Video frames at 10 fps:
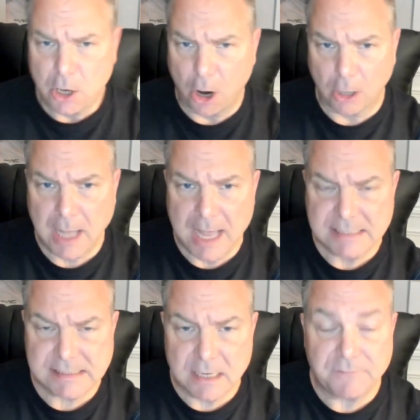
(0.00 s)
car
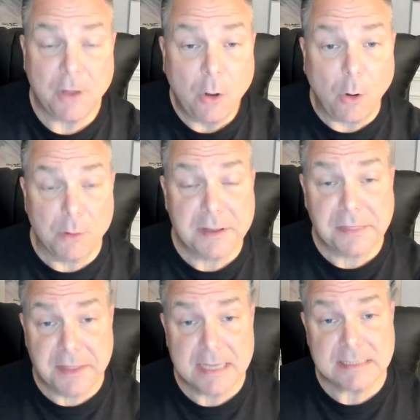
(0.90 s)
guy stuff, all the
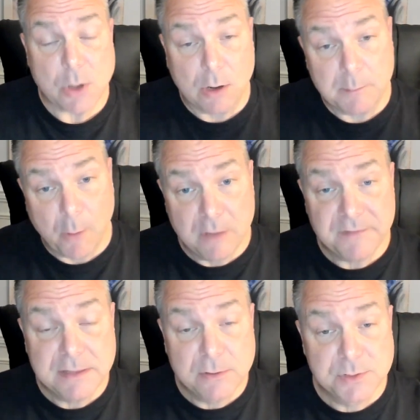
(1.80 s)
things
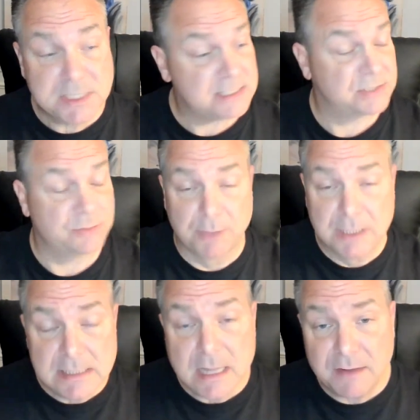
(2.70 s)
automotive enthusiasts
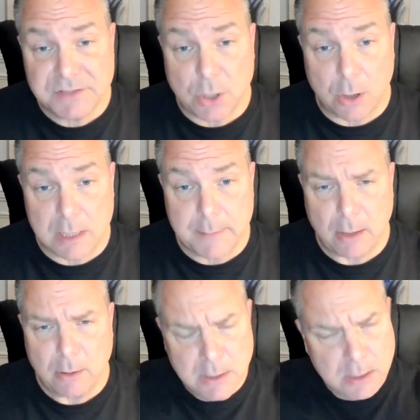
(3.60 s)
really love talking
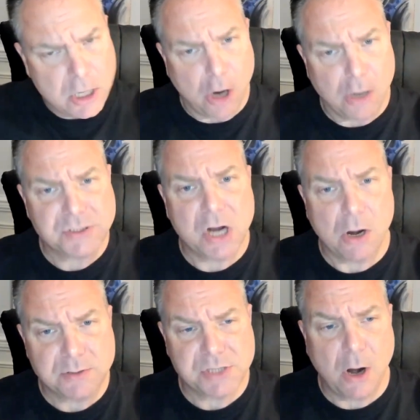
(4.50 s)
about. Cars,
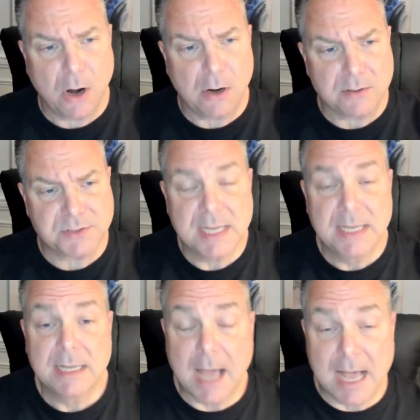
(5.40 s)
cars, cars.
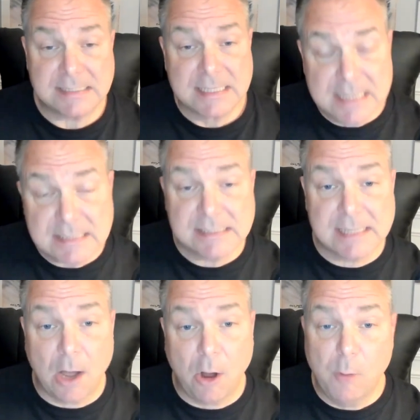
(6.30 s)
Guys, this
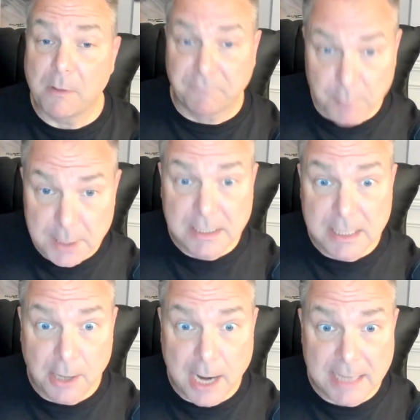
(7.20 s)
is the home of real
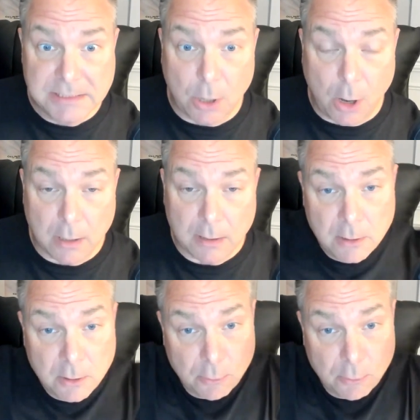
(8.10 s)
gearhead talk.